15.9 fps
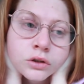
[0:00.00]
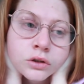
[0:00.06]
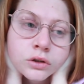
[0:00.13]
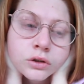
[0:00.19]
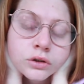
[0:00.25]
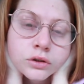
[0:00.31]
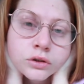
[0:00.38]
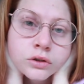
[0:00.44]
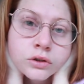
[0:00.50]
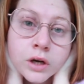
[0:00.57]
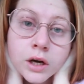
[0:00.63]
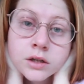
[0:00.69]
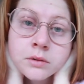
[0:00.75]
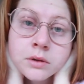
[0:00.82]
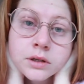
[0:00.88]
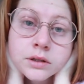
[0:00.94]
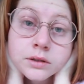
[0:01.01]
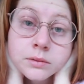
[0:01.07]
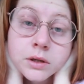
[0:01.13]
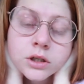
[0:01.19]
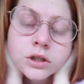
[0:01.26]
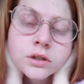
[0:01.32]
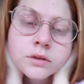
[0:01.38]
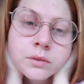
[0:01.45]
to distract me as
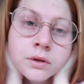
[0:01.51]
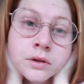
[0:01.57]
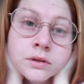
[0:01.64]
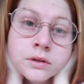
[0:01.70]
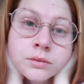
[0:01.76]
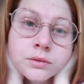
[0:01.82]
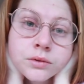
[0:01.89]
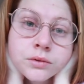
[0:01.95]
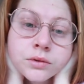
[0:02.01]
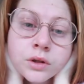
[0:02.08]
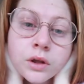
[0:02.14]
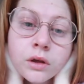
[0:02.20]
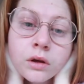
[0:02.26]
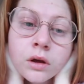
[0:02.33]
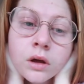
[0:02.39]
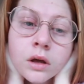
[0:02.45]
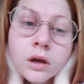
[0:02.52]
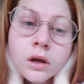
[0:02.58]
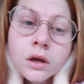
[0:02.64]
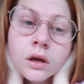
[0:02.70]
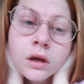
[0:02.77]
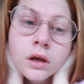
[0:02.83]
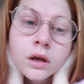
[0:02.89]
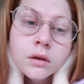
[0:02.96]
much as possible to
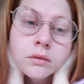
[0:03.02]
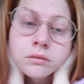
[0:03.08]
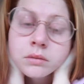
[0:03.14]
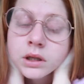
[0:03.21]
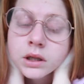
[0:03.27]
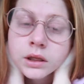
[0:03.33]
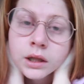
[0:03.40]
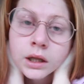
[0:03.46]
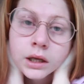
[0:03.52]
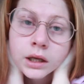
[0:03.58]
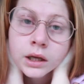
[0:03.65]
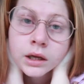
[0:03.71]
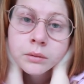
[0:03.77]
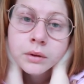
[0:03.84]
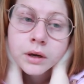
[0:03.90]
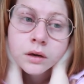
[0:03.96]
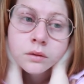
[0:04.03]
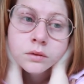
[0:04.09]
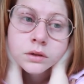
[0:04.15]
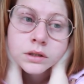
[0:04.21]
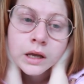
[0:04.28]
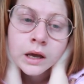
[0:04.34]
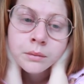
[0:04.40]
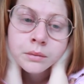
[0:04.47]
me thinking about
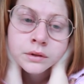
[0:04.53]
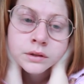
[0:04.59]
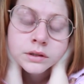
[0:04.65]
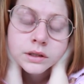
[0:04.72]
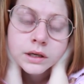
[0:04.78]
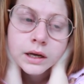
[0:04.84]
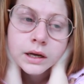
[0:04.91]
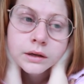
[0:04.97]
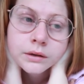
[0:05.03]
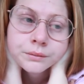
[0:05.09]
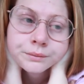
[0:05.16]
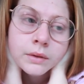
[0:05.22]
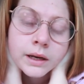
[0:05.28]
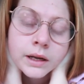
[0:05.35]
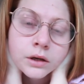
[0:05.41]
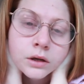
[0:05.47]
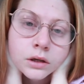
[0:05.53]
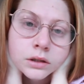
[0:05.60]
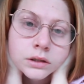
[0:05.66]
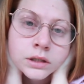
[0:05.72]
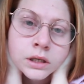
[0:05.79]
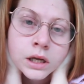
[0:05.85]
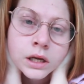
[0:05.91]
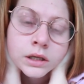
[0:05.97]
what's happened to Nan. But I know
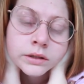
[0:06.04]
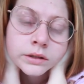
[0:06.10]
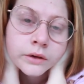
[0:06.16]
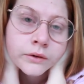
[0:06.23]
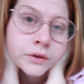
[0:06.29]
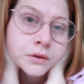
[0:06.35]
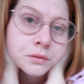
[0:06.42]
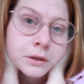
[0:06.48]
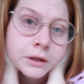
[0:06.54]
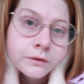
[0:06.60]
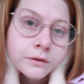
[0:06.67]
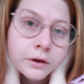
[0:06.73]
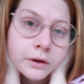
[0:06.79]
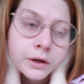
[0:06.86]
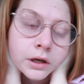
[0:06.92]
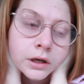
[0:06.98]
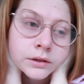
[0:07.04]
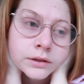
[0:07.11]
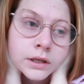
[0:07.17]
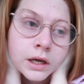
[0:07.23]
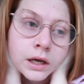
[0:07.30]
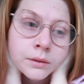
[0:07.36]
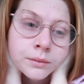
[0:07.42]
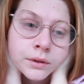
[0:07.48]
today is going to be a very hard
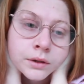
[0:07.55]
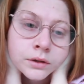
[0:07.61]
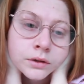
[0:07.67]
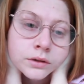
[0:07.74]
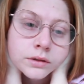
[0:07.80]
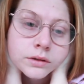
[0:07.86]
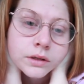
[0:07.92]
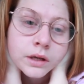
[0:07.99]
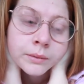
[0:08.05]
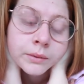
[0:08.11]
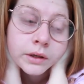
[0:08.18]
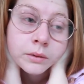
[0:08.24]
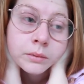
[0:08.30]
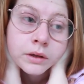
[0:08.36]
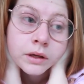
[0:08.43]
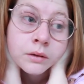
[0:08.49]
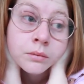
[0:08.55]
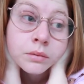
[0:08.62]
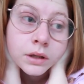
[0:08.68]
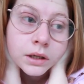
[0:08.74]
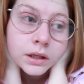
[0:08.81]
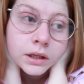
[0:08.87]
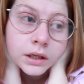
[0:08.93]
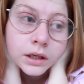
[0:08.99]
day because I'm gonna be
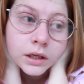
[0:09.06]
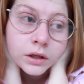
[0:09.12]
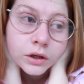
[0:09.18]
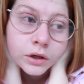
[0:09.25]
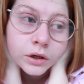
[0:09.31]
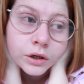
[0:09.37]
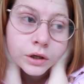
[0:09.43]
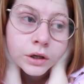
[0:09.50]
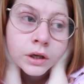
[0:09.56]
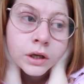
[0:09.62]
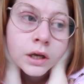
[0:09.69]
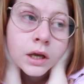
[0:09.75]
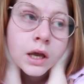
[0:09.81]
completely alone.